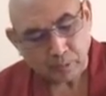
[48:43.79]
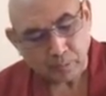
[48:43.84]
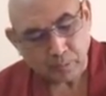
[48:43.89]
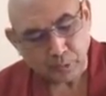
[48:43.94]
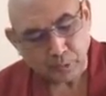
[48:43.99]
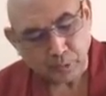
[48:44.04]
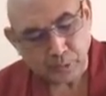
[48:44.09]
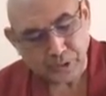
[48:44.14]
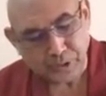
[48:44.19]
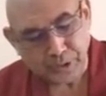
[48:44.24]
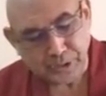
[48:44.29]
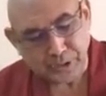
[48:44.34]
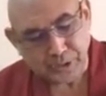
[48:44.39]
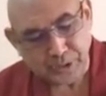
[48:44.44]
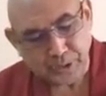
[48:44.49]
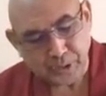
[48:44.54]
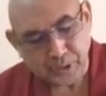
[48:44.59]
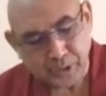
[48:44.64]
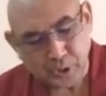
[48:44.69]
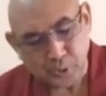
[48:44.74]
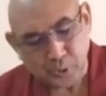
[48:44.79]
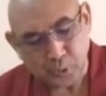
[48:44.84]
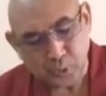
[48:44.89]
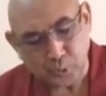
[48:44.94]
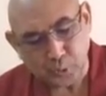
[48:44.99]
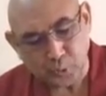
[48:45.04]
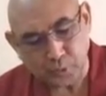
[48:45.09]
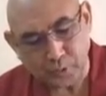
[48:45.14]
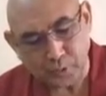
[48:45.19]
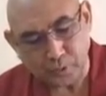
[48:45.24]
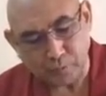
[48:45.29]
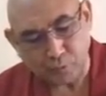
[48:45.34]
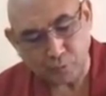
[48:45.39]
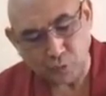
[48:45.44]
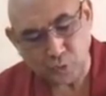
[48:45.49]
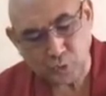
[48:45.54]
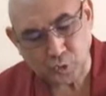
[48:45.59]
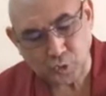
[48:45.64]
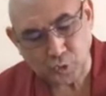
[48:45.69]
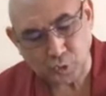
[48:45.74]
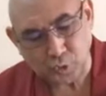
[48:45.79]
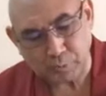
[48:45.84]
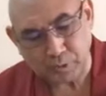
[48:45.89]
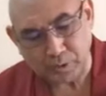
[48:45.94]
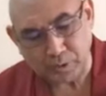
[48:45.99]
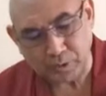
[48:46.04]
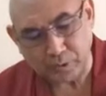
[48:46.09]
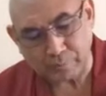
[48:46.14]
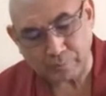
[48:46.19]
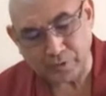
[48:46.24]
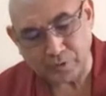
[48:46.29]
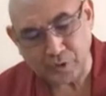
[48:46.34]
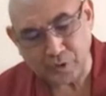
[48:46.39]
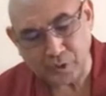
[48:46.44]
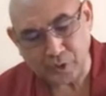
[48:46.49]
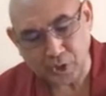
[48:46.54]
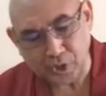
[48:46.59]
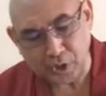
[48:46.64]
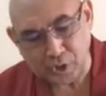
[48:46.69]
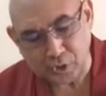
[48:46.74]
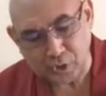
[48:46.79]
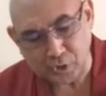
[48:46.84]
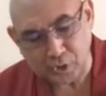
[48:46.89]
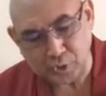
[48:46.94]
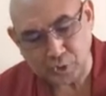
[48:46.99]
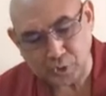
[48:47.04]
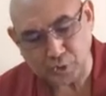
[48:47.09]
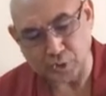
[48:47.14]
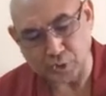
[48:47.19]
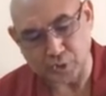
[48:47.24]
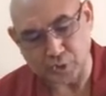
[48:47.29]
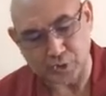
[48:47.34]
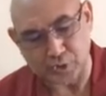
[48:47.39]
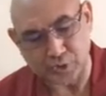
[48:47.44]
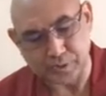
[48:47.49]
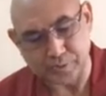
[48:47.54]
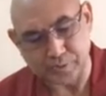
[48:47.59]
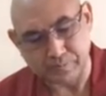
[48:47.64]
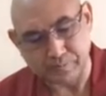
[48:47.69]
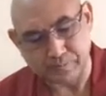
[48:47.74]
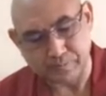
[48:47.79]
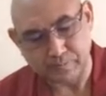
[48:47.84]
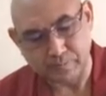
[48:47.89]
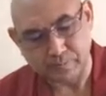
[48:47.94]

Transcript: posited through the force of the conventional consciousness.